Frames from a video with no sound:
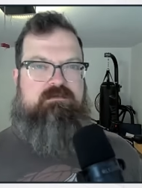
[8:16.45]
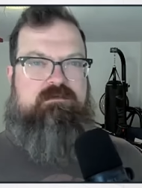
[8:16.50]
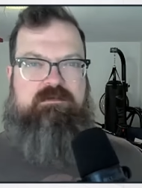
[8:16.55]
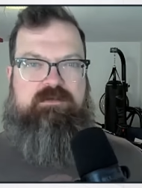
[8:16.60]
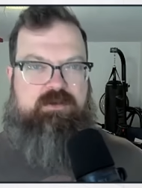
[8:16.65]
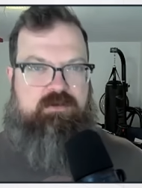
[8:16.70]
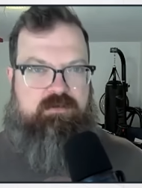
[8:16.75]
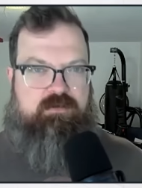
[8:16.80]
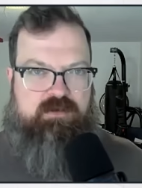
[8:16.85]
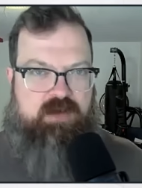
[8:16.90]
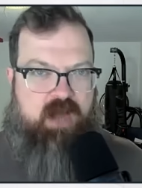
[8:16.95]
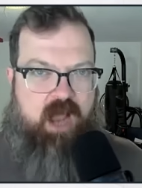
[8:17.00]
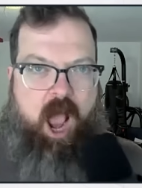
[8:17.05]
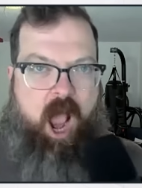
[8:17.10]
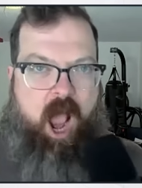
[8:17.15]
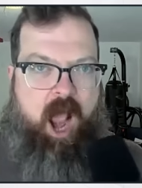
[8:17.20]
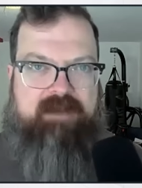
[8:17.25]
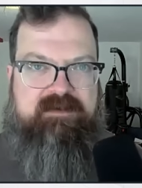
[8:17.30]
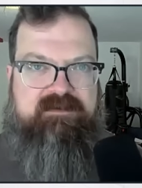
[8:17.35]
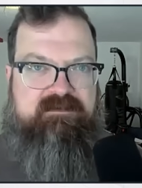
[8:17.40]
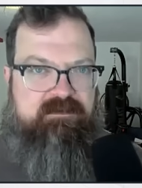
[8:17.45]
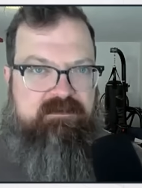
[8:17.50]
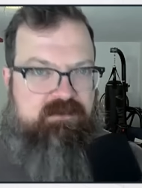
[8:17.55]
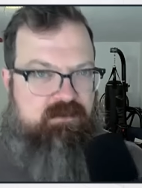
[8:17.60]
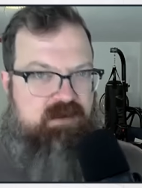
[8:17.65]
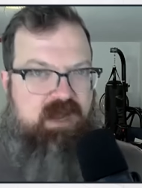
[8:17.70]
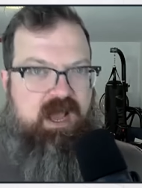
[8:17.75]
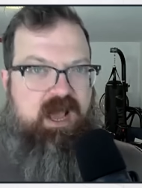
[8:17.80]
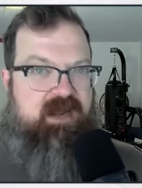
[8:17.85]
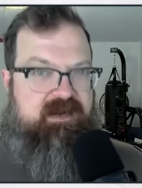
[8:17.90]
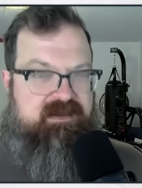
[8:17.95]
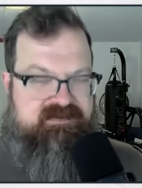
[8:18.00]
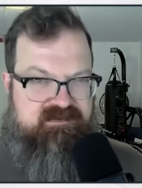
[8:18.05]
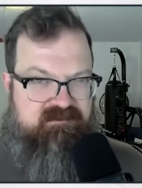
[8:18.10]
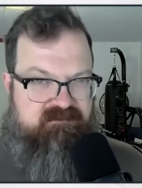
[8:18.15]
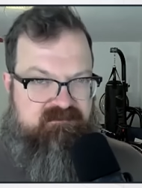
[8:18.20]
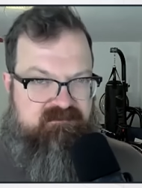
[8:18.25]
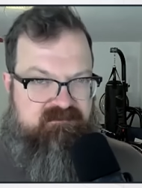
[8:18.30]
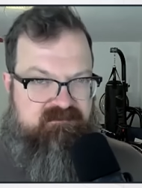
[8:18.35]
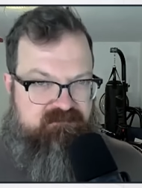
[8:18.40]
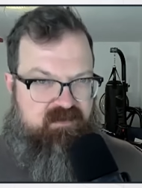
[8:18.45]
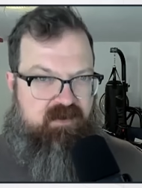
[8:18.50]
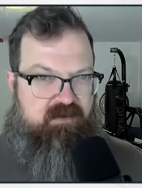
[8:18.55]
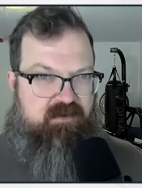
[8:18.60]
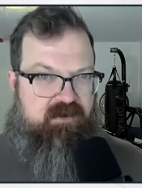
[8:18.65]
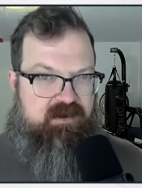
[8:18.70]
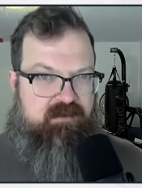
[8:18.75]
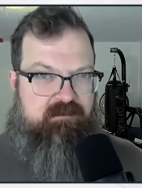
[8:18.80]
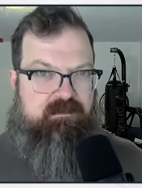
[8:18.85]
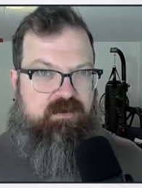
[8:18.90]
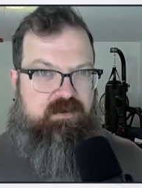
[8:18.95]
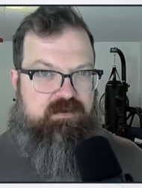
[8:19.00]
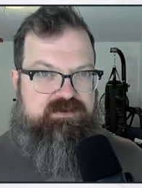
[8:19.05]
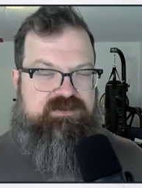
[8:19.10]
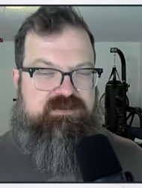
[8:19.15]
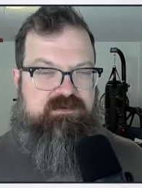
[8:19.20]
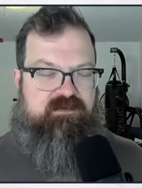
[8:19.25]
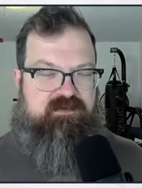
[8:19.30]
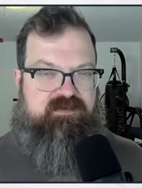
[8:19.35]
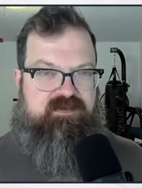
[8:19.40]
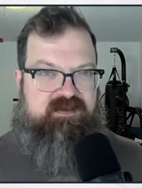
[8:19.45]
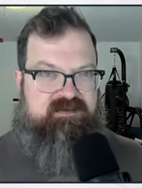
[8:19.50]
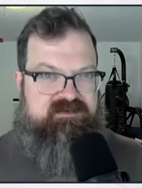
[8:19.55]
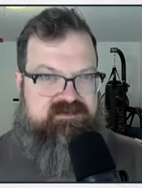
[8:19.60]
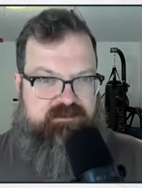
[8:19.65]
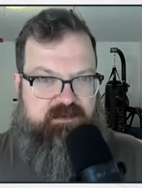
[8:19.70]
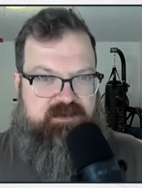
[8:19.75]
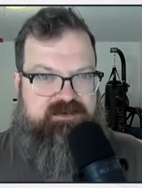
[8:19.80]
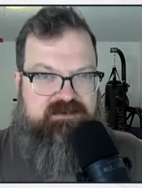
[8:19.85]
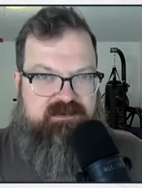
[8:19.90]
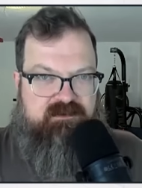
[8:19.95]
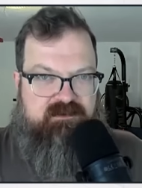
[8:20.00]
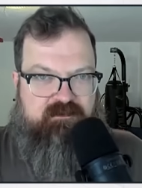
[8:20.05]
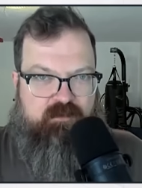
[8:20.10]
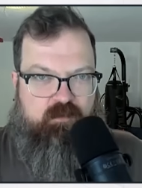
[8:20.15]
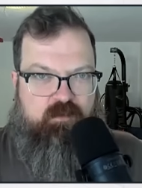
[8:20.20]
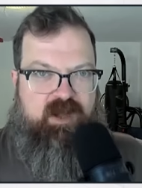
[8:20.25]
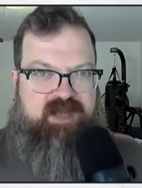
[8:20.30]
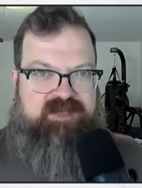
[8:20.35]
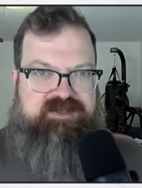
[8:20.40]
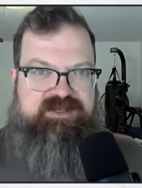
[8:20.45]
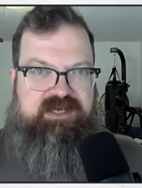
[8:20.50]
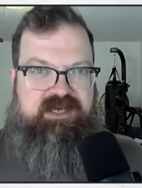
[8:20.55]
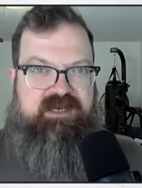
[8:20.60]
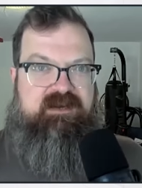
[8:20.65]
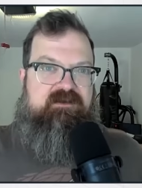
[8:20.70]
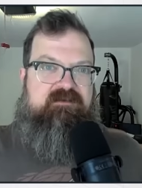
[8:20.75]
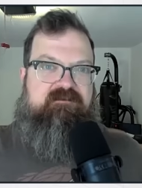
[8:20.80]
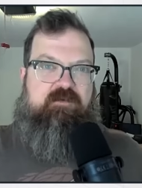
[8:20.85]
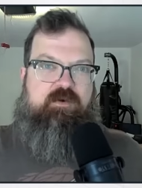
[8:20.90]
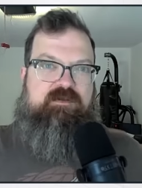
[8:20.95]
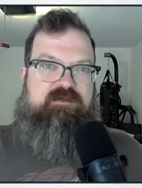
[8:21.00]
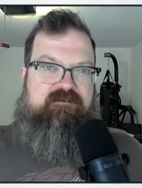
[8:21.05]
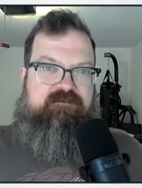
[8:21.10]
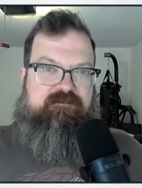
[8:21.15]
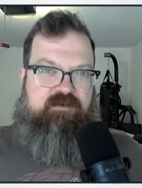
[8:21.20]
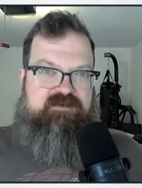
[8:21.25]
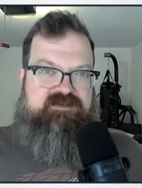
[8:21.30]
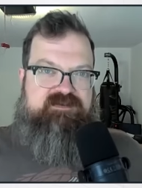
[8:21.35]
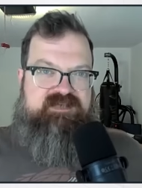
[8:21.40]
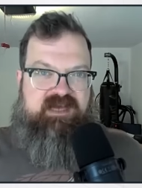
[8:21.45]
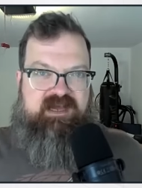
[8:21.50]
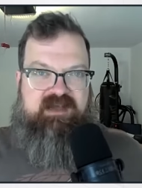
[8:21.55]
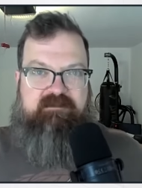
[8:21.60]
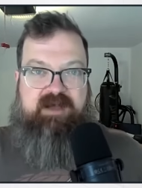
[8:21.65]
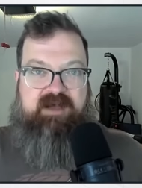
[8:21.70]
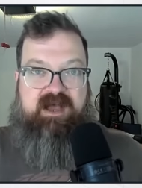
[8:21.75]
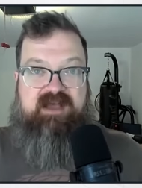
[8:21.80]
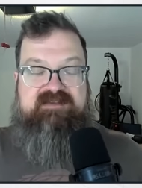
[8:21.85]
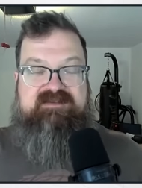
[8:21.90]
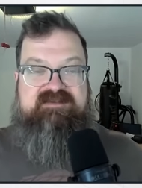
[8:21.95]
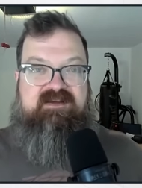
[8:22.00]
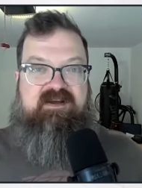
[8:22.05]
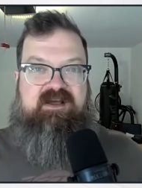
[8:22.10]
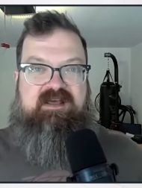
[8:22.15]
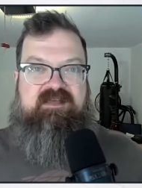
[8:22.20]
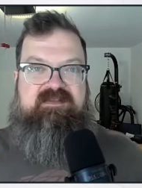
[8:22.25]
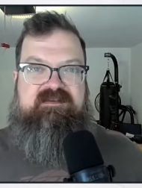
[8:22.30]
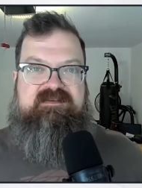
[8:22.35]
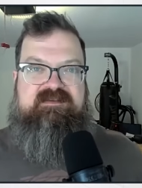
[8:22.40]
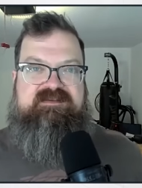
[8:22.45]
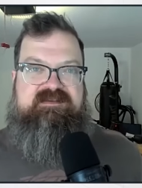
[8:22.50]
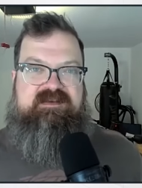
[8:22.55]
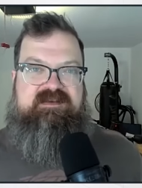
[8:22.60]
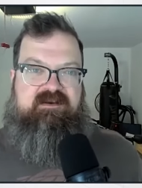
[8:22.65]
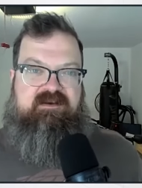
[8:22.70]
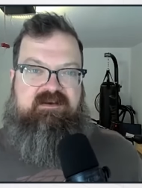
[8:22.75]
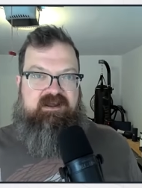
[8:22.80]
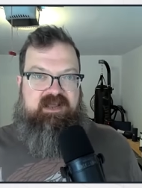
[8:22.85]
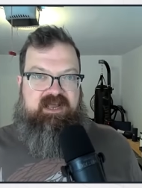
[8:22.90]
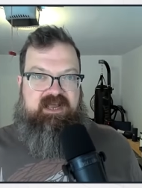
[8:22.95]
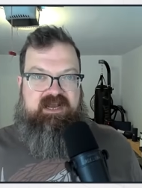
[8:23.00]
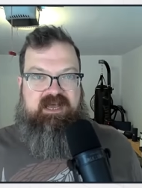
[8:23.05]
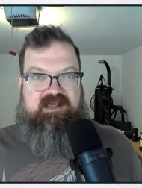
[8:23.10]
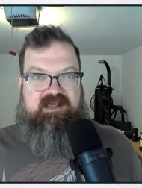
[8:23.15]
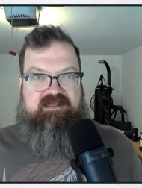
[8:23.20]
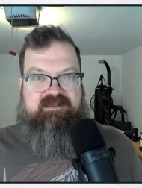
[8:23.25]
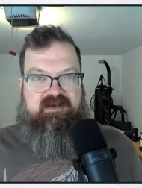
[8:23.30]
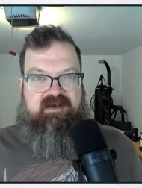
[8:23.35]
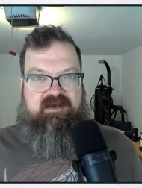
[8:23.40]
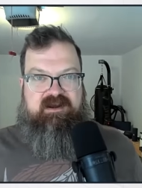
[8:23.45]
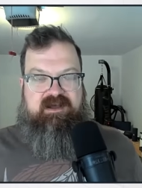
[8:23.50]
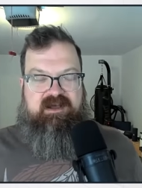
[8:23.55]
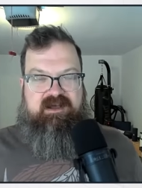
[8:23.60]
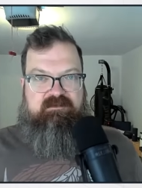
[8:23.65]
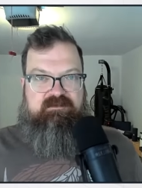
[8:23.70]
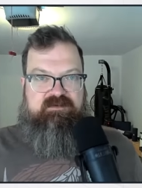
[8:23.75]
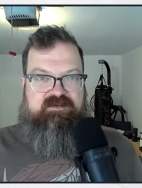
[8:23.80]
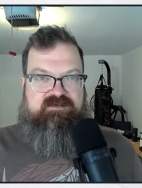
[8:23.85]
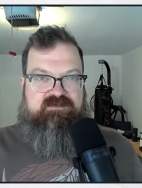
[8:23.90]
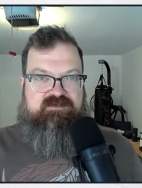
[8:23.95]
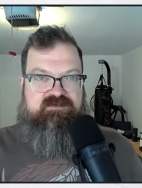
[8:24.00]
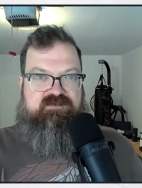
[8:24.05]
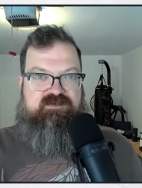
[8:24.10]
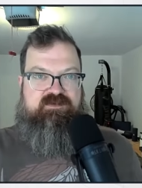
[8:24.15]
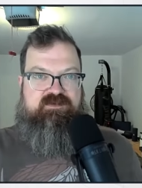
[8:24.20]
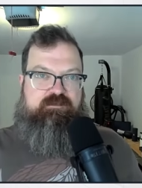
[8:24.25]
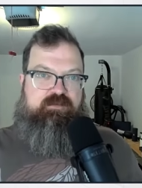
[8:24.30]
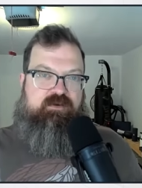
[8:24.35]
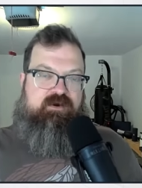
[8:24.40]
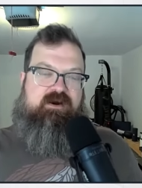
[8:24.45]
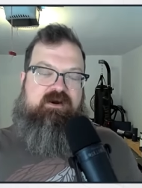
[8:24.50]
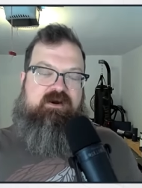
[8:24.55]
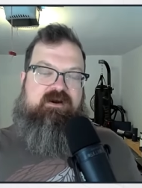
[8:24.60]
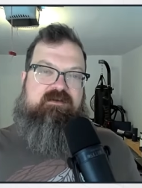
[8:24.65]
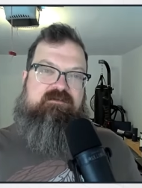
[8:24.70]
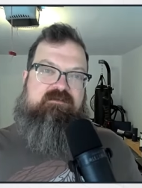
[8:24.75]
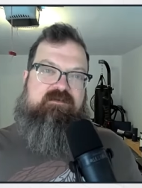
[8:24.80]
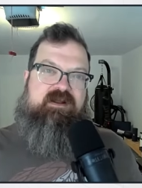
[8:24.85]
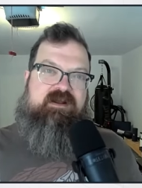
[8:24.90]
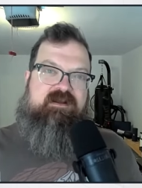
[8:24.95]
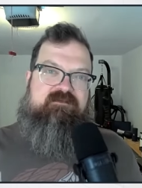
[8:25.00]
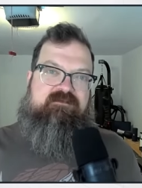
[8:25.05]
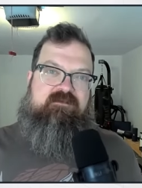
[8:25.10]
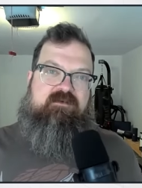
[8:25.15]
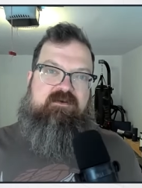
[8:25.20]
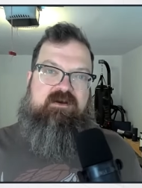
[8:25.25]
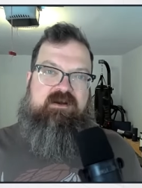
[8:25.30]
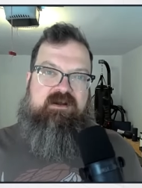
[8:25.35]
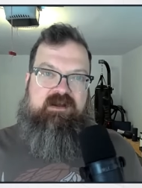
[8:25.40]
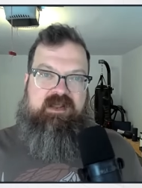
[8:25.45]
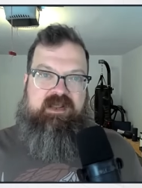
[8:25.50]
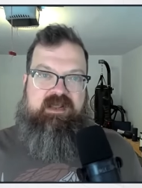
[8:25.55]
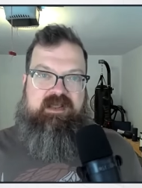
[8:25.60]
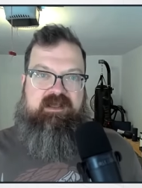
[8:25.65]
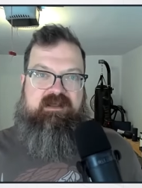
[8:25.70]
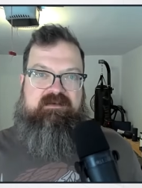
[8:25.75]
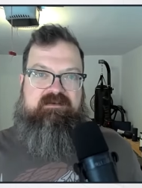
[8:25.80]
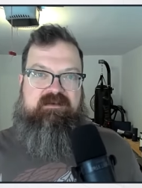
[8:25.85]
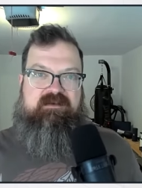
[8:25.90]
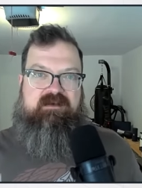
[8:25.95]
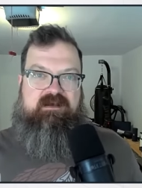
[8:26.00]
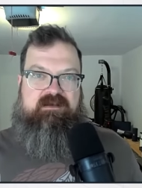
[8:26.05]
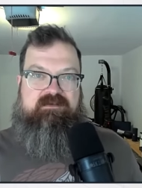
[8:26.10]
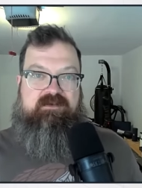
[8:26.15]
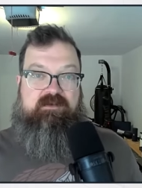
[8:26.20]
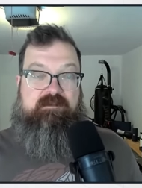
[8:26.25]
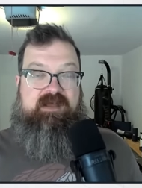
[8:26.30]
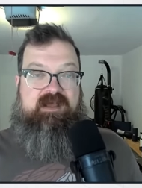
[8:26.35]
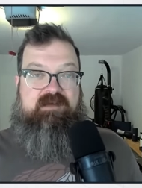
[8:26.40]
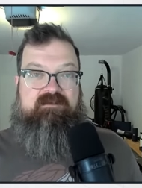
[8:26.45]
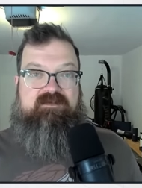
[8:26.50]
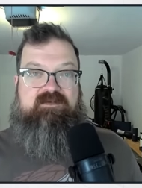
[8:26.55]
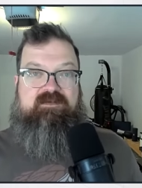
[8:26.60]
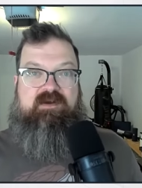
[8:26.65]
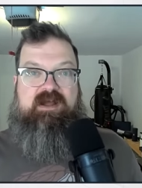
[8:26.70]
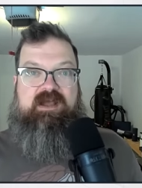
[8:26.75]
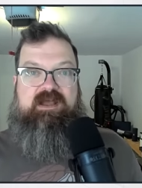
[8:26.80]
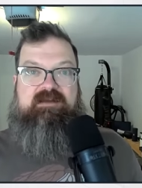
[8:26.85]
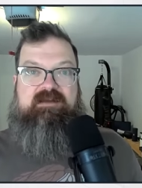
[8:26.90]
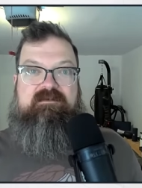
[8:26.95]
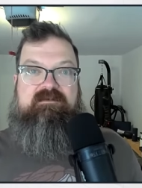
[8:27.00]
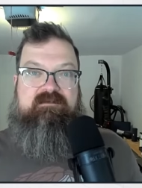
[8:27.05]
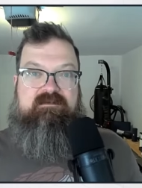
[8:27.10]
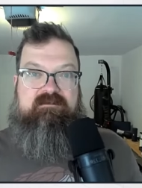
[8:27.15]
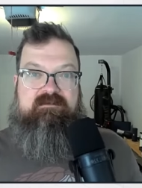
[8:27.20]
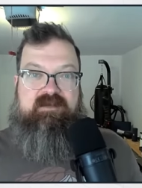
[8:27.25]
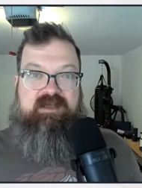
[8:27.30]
You're not. You're not. It's a very emotional thing, especially if you're watching it for the first time. I saw it this year and I thought I was super hard and ready for it. And uh, your man was crying.